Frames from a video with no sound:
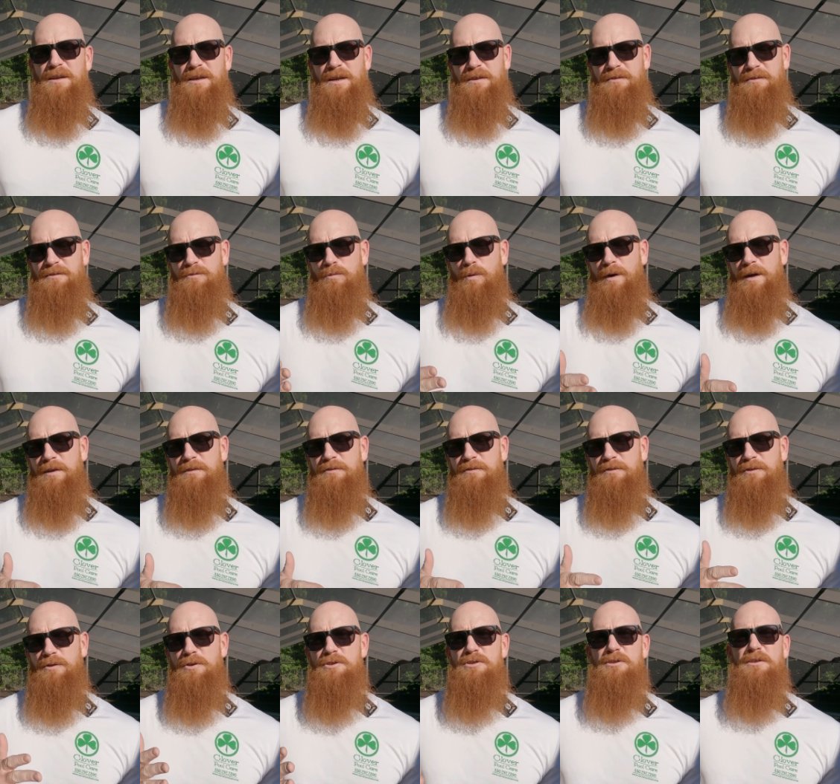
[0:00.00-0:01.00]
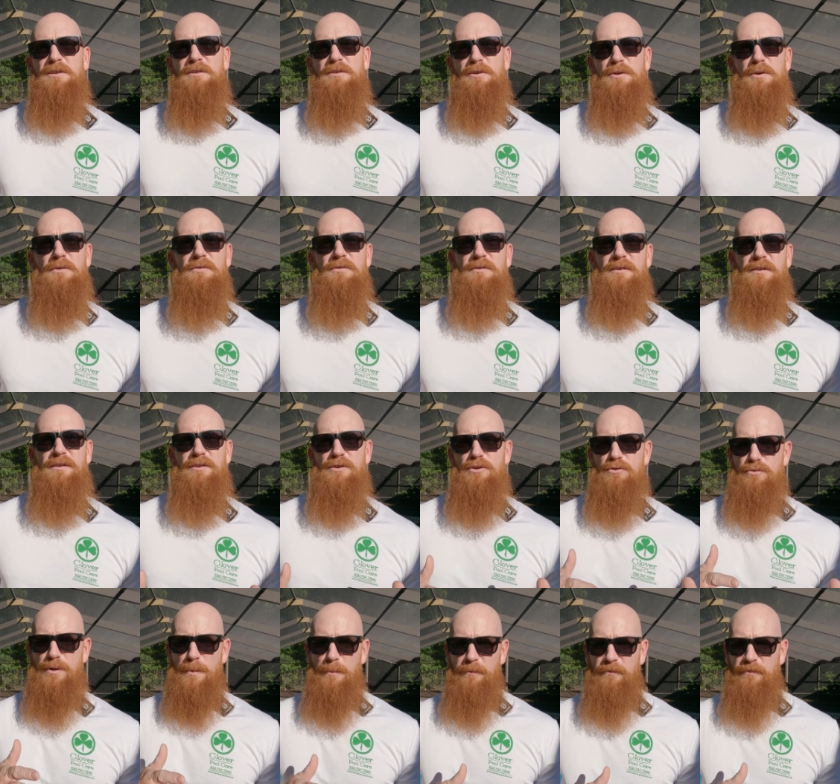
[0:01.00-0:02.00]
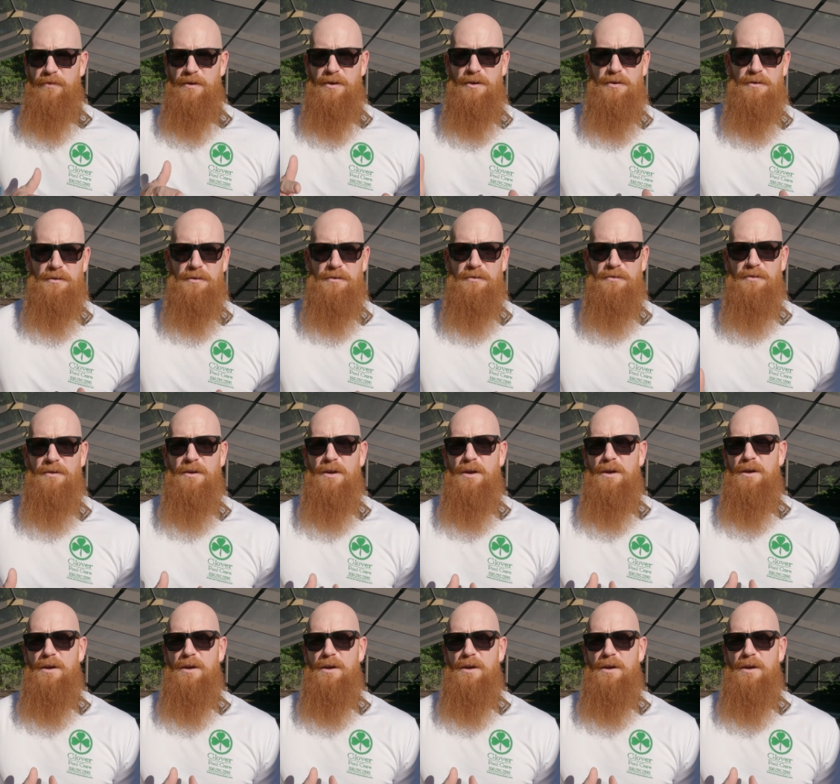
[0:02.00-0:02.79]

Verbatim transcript: This is why it's usually used in drip feeders,